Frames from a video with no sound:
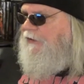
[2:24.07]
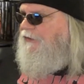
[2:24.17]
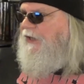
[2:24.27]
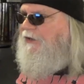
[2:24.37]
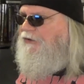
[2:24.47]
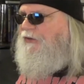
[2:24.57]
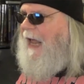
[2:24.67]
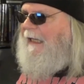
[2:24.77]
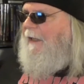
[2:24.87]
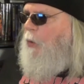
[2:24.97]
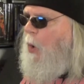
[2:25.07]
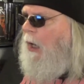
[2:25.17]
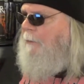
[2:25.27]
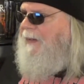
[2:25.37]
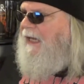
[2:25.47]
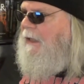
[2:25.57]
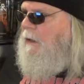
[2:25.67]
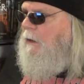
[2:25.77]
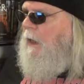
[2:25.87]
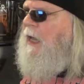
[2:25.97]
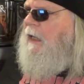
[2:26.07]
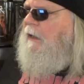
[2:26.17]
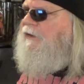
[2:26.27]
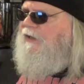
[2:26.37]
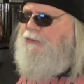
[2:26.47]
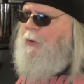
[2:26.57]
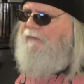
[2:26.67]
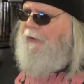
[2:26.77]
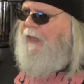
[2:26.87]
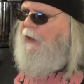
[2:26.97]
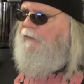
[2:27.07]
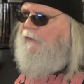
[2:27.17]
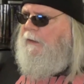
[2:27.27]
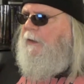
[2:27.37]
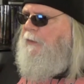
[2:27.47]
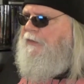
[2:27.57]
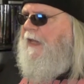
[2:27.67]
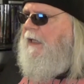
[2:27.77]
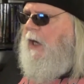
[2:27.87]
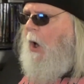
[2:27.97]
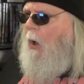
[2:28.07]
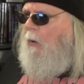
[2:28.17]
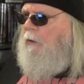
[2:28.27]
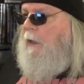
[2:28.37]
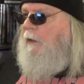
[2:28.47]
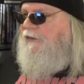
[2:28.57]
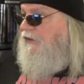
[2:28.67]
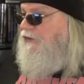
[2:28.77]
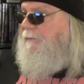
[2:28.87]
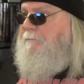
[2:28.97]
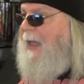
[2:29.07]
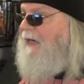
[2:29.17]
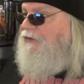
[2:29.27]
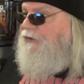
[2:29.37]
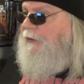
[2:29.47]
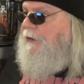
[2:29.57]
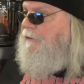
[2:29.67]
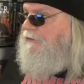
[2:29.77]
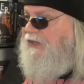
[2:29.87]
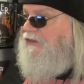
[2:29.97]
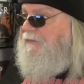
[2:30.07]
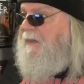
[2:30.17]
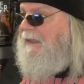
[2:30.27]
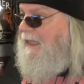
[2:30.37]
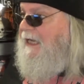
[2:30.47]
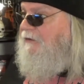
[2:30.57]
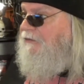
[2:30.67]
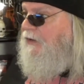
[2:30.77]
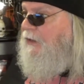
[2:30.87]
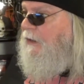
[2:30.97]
Gene Shalit wannabe. Did you ever hear of a little thing called suspension of disbelief?